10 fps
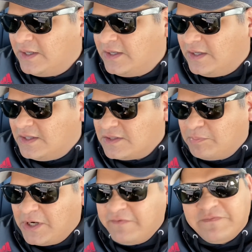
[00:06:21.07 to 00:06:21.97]
It's
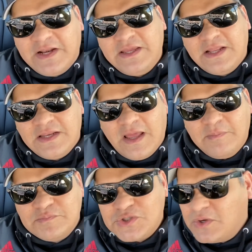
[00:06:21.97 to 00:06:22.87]
pretty funny, and
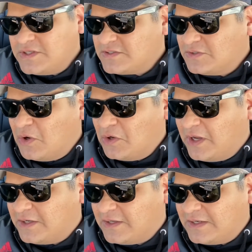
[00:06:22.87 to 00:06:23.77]
I'm sure he's going to
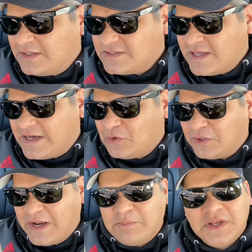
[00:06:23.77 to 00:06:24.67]
get at least 8 or
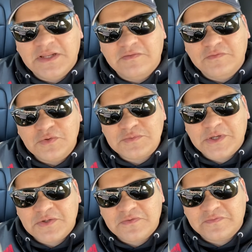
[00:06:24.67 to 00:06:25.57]
10 million views
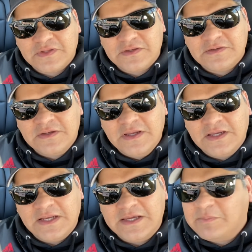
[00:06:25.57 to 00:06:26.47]
because of the
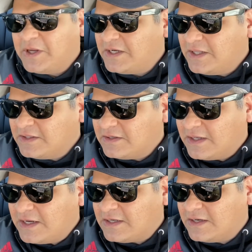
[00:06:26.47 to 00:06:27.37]
clickbait and the
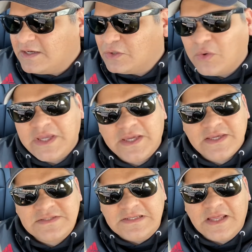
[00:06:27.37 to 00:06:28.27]
title, and knowing
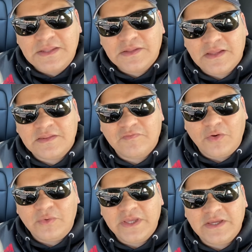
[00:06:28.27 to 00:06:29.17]
Casey Neistat's
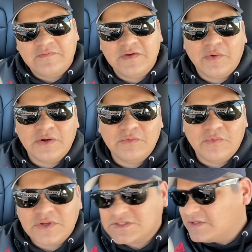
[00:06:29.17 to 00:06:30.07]
following, everyone will
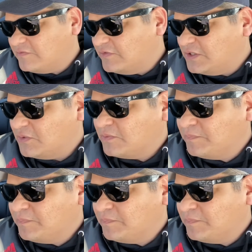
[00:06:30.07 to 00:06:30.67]
watch that video.